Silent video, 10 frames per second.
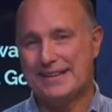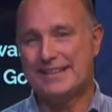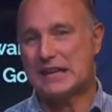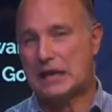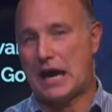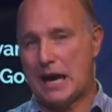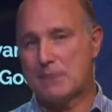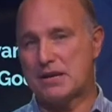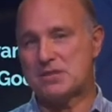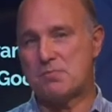that
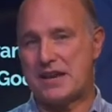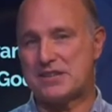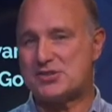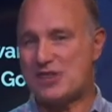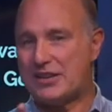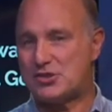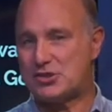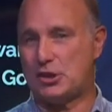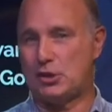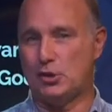God must make sense
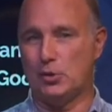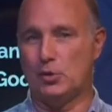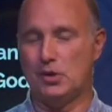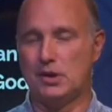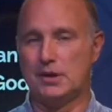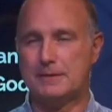to you